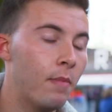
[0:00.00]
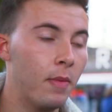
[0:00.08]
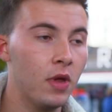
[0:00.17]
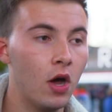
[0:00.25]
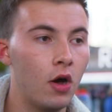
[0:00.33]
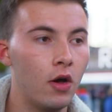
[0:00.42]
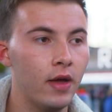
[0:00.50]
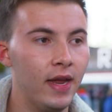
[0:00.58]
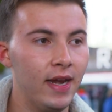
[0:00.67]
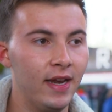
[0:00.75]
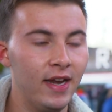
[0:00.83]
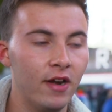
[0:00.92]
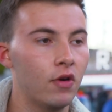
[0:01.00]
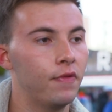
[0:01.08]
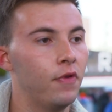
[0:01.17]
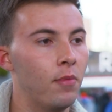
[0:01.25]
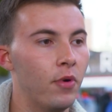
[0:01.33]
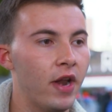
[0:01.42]
But we are in an era of
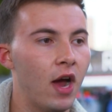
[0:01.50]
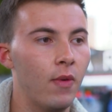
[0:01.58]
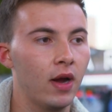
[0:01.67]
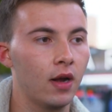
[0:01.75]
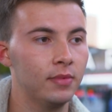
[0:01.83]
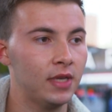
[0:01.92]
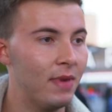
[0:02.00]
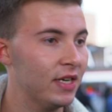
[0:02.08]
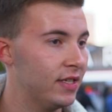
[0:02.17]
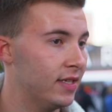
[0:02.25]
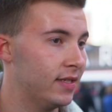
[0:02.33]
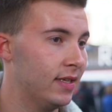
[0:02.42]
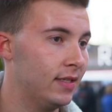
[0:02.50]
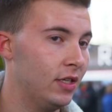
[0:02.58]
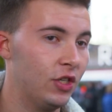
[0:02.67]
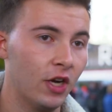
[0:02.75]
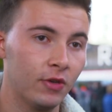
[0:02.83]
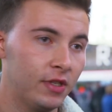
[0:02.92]
football now where clubs like Manchester City,
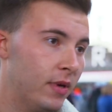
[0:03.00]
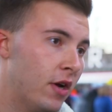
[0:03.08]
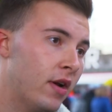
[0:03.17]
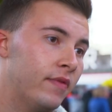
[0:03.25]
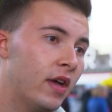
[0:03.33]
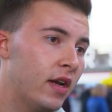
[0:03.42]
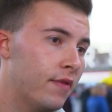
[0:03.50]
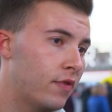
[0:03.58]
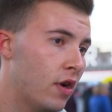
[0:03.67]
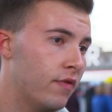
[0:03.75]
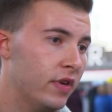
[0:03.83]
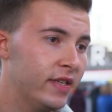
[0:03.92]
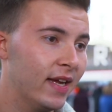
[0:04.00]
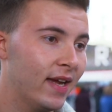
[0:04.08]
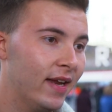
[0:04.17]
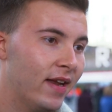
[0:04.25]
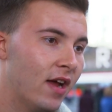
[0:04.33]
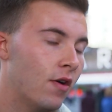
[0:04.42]
Chelsea, we know they've done it for over a
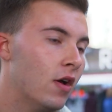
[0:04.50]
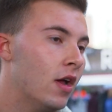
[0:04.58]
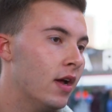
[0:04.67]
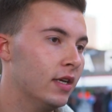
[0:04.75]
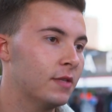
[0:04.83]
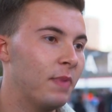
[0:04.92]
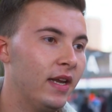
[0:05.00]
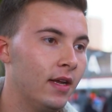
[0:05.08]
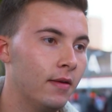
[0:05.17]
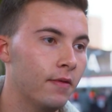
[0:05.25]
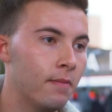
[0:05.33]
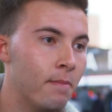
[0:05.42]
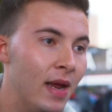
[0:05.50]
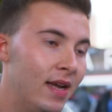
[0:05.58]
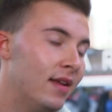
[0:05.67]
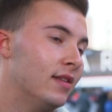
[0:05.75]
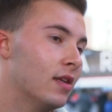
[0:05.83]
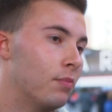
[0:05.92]
decade now, are spending
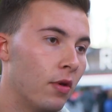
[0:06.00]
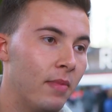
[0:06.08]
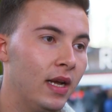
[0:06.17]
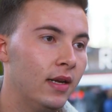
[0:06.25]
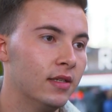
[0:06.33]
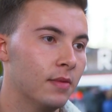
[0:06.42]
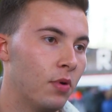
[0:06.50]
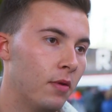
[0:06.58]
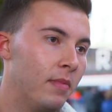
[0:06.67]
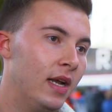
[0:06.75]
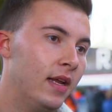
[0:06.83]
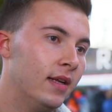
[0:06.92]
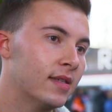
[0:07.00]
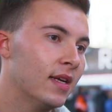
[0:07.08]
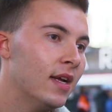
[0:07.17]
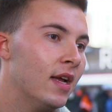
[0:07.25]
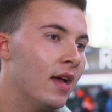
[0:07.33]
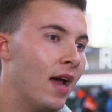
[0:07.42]
millions upon millions upon millions.
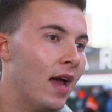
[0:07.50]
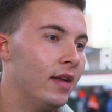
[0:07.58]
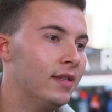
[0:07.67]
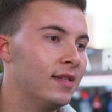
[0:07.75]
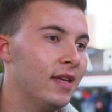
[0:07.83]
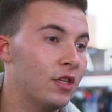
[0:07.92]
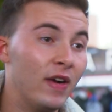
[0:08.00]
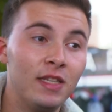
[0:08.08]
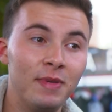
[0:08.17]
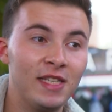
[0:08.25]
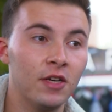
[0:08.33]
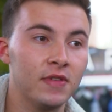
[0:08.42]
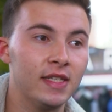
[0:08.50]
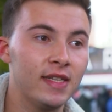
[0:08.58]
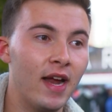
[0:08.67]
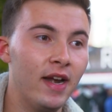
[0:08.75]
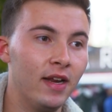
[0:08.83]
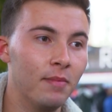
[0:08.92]
And it's great to be
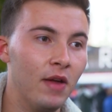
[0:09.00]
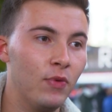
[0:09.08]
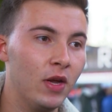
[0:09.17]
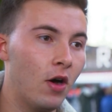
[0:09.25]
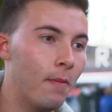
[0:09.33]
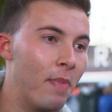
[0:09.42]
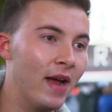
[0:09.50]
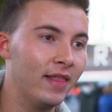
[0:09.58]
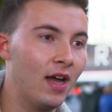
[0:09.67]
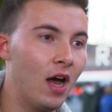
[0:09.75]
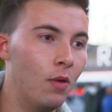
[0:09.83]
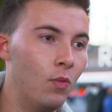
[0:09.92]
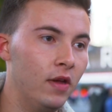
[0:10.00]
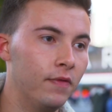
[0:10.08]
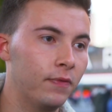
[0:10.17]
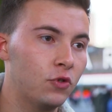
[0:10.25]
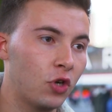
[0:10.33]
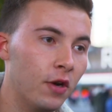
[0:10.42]
self-sustaining, but if we can't back that up
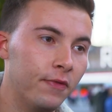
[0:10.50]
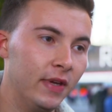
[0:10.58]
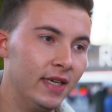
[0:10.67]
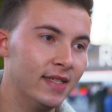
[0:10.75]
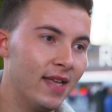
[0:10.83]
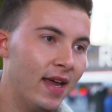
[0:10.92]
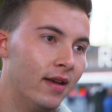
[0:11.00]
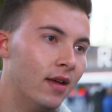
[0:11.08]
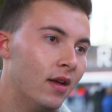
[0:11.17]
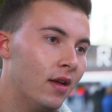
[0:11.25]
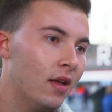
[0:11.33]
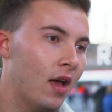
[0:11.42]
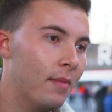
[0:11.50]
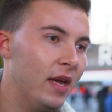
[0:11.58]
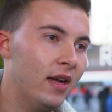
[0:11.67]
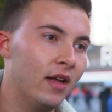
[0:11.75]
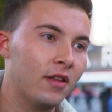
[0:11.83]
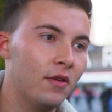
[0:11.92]
with trophies, then I
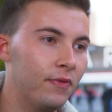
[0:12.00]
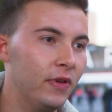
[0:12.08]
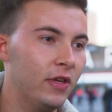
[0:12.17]
mean, I don't